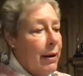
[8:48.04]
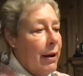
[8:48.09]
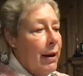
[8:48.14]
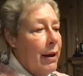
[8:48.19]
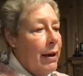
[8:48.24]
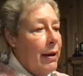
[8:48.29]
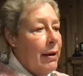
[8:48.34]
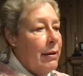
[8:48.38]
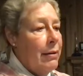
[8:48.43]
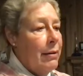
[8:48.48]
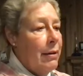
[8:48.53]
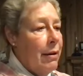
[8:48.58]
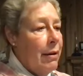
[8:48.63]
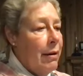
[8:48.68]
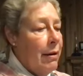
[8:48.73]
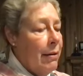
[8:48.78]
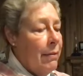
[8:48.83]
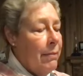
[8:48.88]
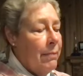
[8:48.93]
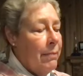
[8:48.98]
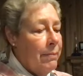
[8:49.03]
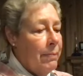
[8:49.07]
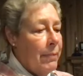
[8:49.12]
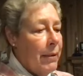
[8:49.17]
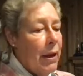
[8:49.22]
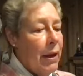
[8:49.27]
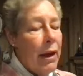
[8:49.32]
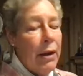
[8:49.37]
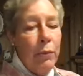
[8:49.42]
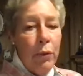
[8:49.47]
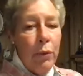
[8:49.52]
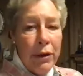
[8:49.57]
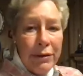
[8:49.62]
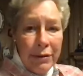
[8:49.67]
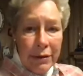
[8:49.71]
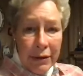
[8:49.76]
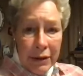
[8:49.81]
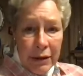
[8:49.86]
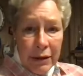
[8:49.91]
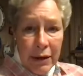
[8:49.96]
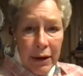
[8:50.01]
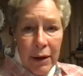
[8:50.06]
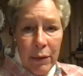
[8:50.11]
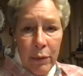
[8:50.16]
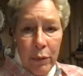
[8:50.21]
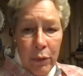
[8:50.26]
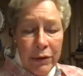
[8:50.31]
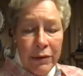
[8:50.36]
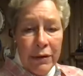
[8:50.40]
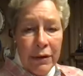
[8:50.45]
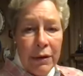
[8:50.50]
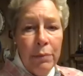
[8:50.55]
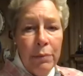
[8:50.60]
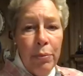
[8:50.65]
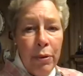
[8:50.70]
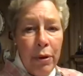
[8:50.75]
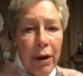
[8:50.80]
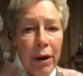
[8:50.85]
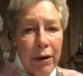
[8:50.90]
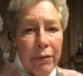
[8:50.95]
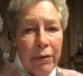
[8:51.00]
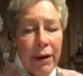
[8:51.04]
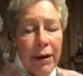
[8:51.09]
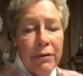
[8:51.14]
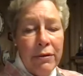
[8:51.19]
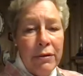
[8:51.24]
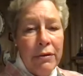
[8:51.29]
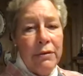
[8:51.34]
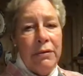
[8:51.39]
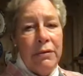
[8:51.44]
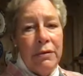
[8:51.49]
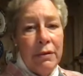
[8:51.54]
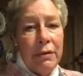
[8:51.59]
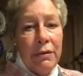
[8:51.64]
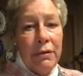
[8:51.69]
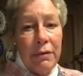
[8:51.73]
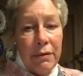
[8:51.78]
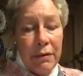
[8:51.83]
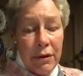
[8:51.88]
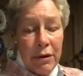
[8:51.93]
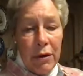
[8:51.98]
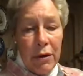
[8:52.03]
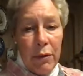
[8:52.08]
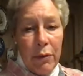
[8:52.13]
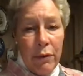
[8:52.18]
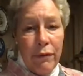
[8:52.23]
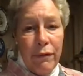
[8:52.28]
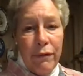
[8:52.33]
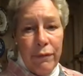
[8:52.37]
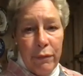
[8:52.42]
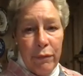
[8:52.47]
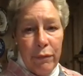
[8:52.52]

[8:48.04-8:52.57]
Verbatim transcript: and um, and what's in what's in progress is this you know we're